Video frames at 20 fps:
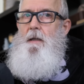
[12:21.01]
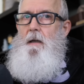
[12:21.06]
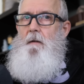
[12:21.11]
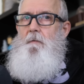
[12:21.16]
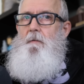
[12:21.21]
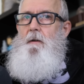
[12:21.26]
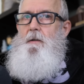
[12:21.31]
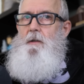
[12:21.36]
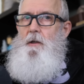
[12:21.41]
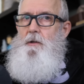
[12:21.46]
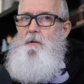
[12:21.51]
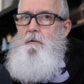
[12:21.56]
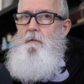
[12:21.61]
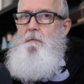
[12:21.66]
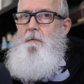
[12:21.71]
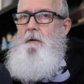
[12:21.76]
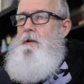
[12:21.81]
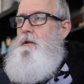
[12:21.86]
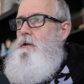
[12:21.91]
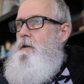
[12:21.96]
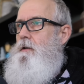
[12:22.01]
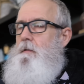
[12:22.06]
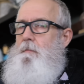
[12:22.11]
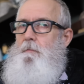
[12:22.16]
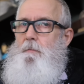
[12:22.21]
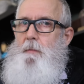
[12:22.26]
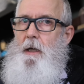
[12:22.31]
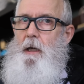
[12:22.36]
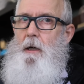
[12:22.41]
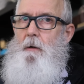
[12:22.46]
have additional features,
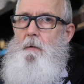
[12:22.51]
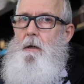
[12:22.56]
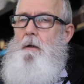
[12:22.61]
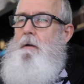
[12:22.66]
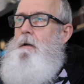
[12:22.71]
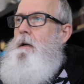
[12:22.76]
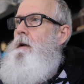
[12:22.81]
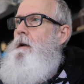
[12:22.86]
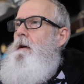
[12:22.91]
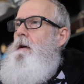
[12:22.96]
power